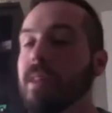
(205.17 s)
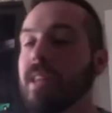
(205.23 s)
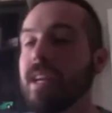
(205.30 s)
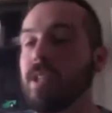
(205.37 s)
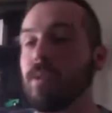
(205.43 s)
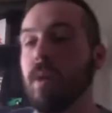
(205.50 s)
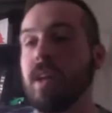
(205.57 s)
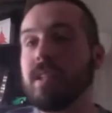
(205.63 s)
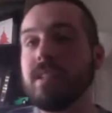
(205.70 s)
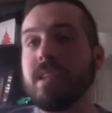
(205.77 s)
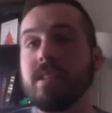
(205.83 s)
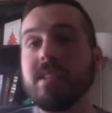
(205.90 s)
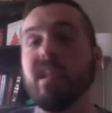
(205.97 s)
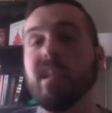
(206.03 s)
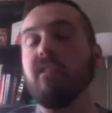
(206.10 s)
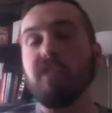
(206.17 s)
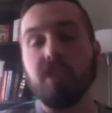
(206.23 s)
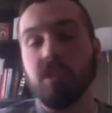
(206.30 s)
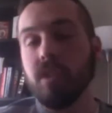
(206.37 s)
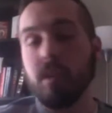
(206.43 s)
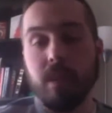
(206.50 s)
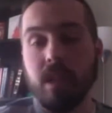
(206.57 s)
that's why I said
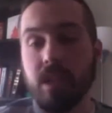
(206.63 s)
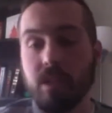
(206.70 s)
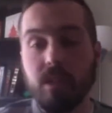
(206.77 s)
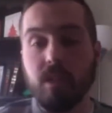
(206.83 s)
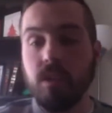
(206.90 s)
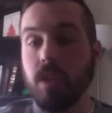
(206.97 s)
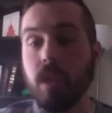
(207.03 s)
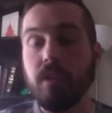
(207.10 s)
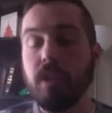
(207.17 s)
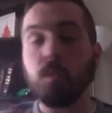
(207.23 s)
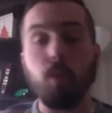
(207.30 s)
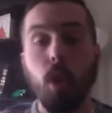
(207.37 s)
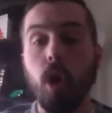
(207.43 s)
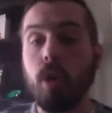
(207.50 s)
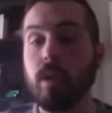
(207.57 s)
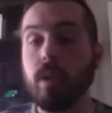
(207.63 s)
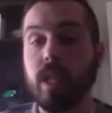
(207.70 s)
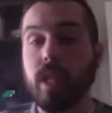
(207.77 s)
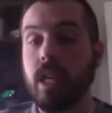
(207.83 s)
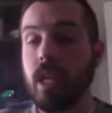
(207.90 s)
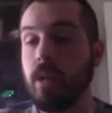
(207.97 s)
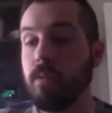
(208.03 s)
selfishly, because there's nothing wrong with
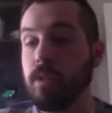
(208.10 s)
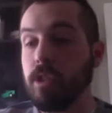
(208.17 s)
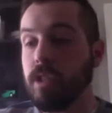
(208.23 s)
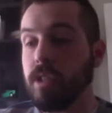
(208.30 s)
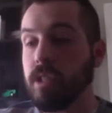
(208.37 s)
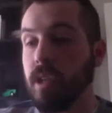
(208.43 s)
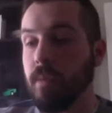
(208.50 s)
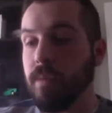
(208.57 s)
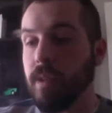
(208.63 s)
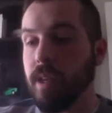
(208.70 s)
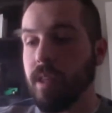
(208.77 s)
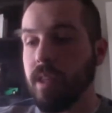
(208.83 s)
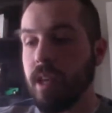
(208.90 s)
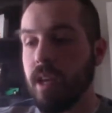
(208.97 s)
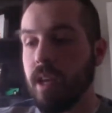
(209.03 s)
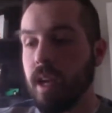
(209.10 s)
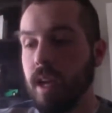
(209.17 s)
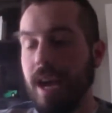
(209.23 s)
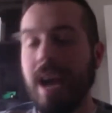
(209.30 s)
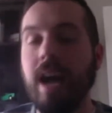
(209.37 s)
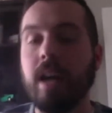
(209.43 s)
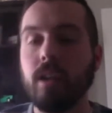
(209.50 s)
it. It was just something that
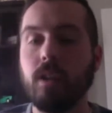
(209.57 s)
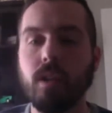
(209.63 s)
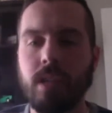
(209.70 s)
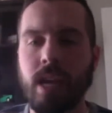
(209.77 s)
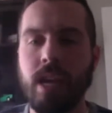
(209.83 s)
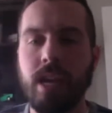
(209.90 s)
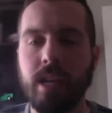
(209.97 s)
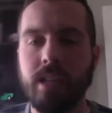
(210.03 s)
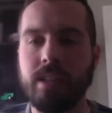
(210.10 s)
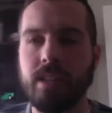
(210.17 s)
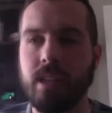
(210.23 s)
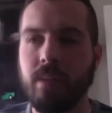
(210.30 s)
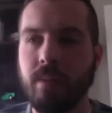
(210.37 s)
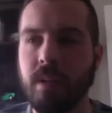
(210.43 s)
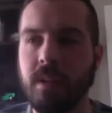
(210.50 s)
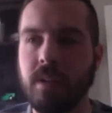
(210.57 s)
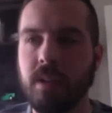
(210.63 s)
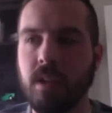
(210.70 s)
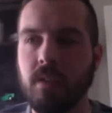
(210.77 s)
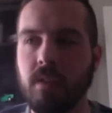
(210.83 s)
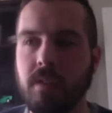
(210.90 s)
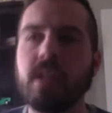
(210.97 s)
I looked at it and said to
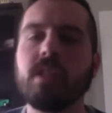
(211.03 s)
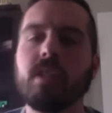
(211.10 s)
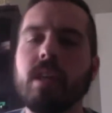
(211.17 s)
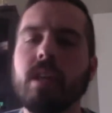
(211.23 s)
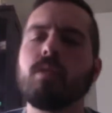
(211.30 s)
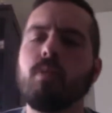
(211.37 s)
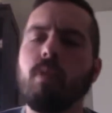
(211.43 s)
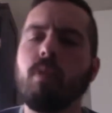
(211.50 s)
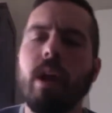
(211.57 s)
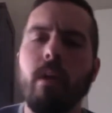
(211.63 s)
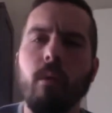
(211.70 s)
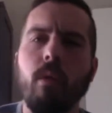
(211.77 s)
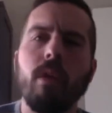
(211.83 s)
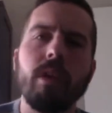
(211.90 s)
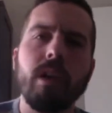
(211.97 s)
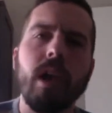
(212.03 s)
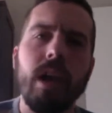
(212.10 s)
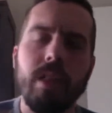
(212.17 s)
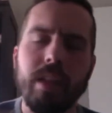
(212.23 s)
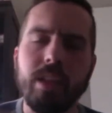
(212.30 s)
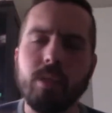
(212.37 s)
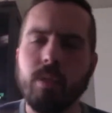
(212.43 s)
myself, that's what I
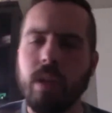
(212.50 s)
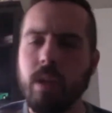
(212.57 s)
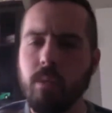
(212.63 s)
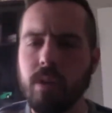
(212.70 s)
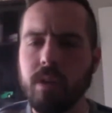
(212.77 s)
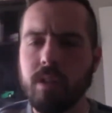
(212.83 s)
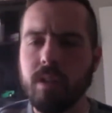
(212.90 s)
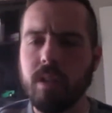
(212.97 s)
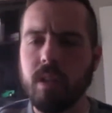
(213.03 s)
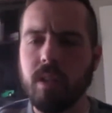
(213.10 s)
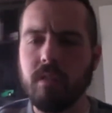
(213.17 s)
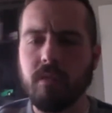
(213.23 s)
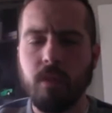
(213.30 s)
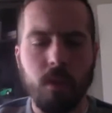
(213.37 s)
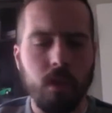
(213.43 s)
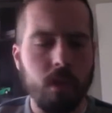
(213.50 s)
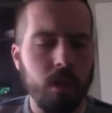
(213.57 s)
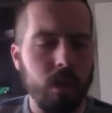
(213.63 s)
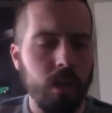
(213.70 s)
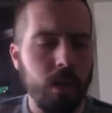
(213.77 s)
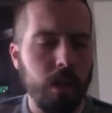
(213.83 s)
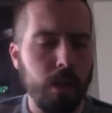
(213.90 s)
wanna set it
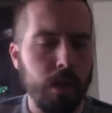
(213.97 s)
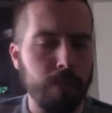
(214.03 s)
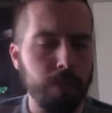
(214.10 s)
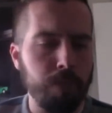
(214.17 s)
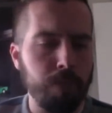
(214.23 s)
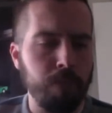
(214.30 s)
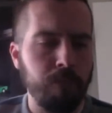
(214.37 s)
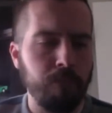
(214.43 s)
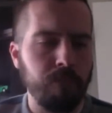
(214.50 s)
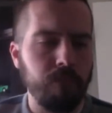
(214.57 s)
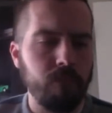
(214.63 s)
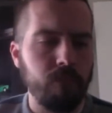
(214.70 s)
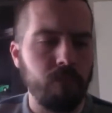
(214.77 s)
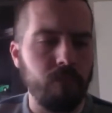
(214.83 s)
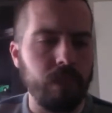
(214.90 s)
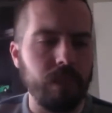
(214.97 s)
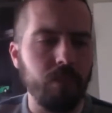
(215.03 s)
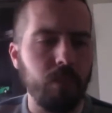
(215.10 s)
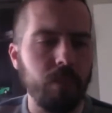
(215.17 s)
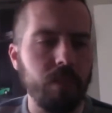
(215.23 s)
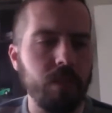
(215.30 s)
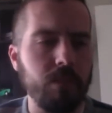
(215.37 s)
for.
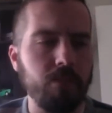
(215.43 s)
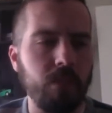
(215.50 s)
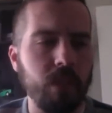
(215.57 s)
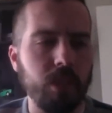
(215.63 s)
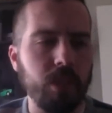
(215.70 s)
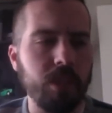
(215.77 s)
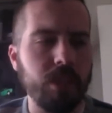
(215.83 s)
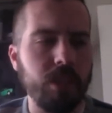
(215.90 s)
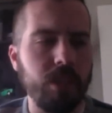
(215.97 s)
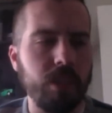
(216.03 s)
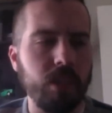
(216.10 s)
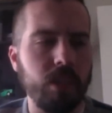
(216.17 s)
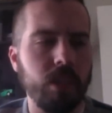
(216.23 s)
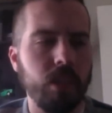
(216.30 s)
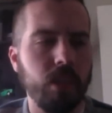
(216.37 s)
This was much as a